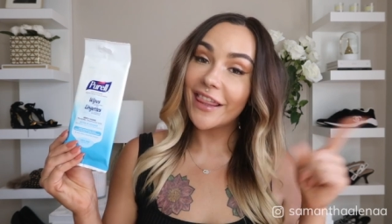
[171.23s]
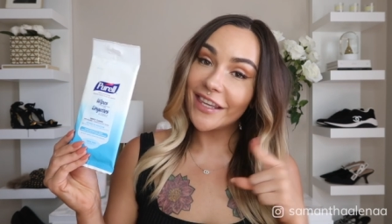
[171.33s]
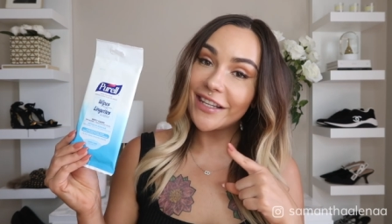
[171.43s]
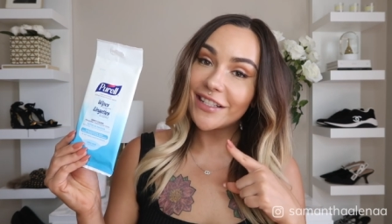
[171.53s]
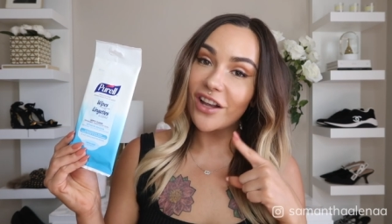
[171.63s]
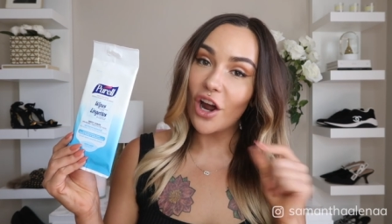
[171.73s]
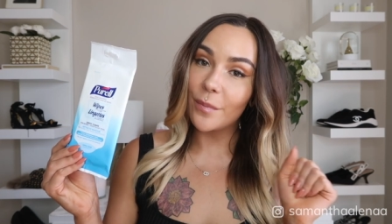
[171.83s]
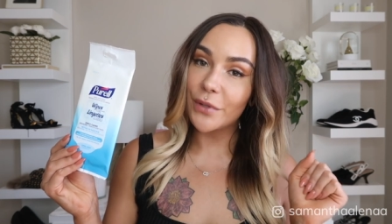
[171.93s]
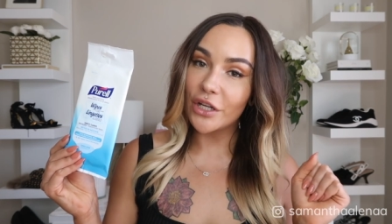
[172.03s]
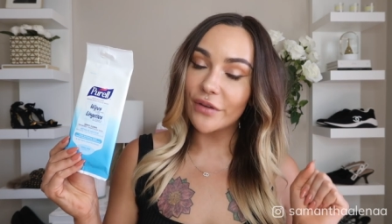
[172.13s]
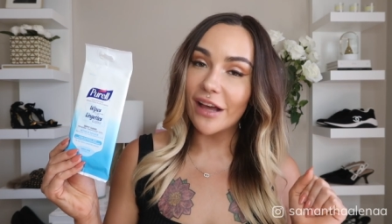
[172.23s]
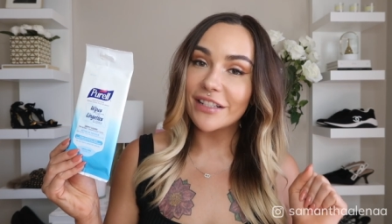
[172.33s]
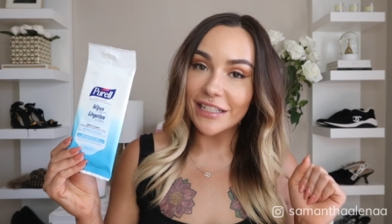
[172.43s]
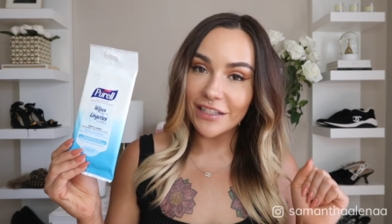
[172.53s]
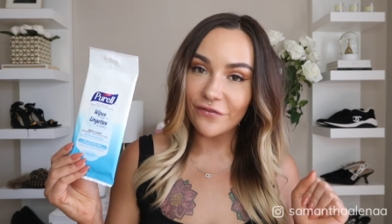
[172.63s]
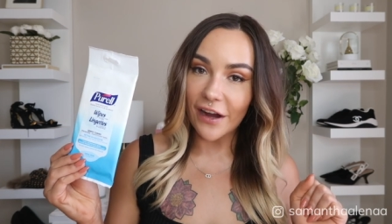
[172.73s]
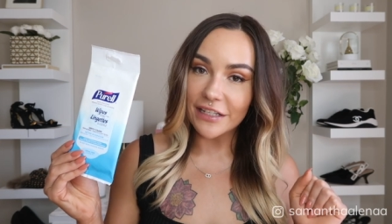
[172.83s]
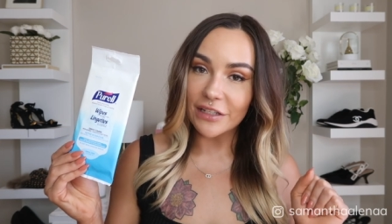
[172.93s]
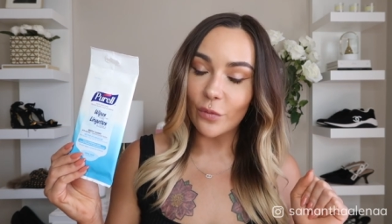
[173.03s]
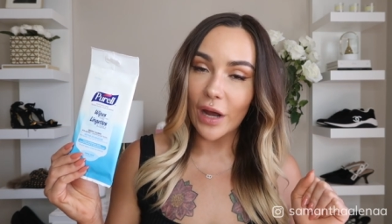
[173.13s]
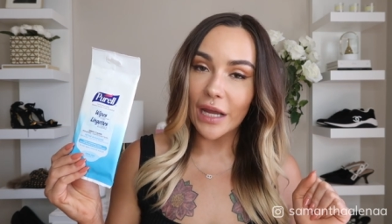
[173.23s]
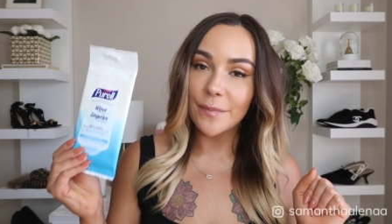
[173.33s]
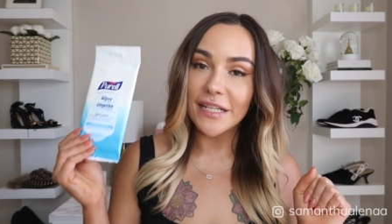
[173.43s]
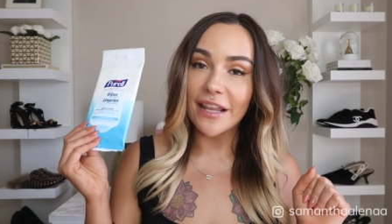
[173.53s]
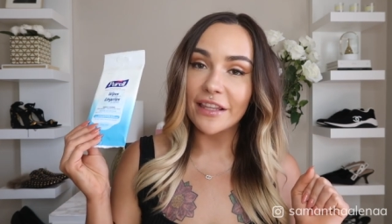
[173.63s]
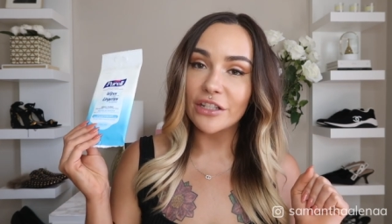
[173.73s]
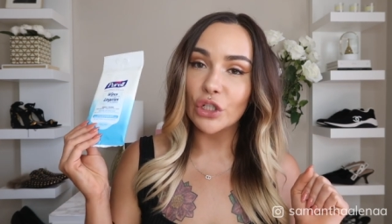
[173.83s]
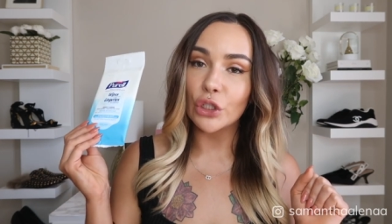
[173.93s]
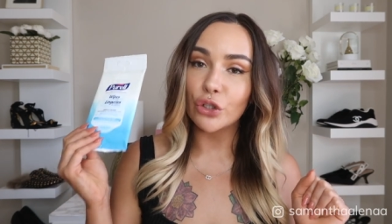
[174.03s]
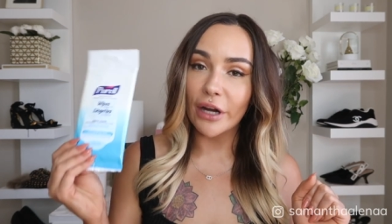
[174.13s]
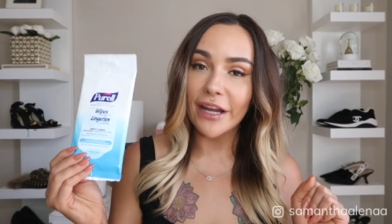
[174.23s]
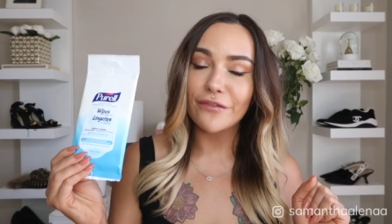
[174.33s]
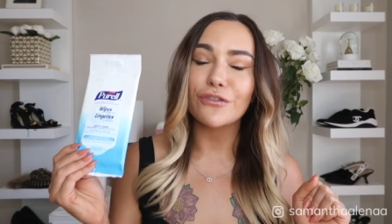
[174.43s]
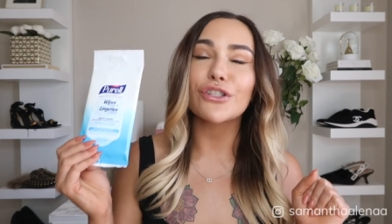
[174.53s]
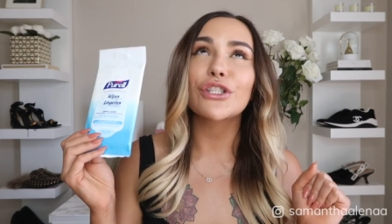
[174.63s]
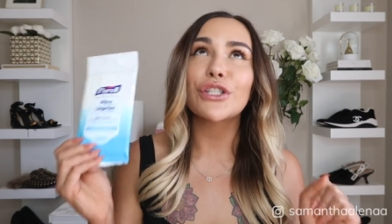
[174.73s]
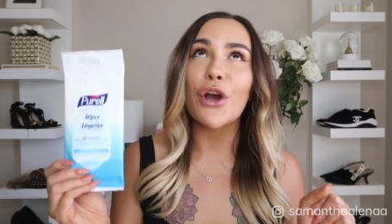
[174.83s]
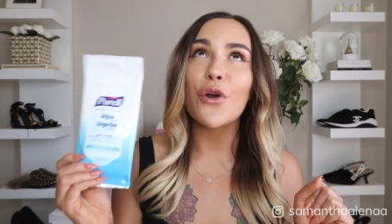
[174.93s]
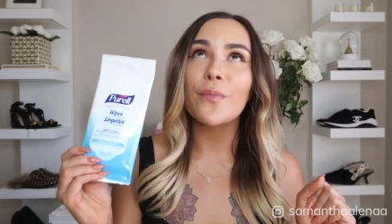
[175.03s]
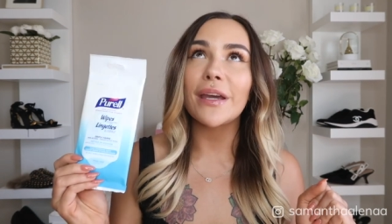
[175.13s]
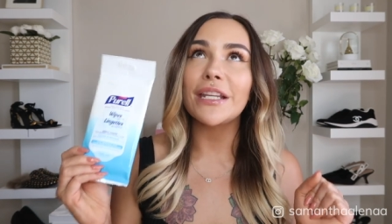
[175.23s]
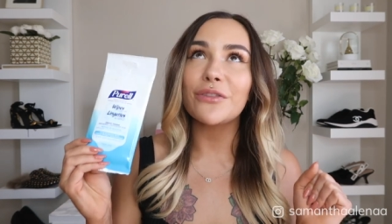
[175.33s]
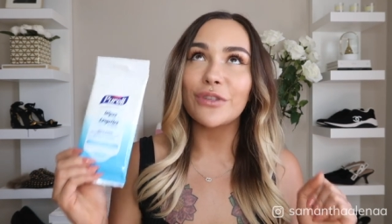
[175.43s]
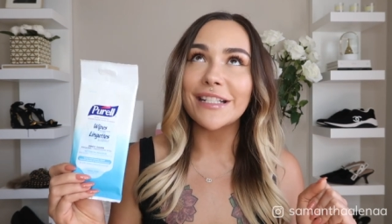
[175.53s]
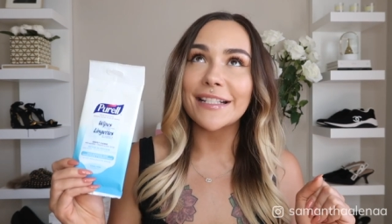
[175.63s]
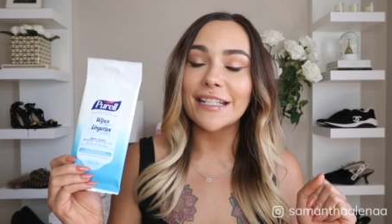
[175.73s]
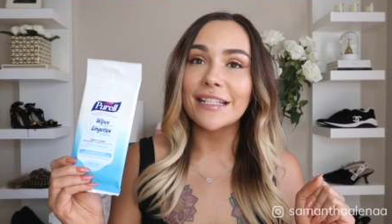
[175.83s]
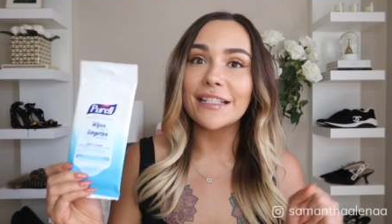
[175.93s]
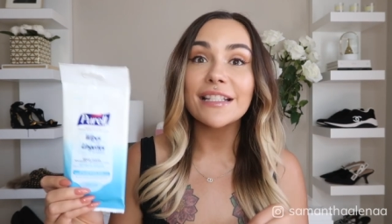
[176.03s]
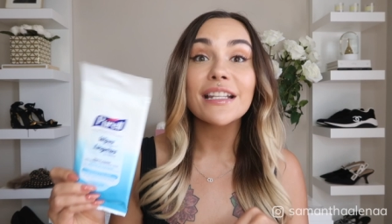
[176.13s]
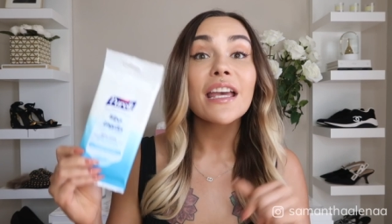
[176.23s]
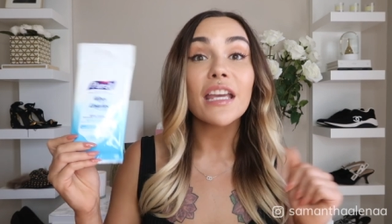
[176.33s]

These are Purell disinfectant wipes and these are great for so many reasons.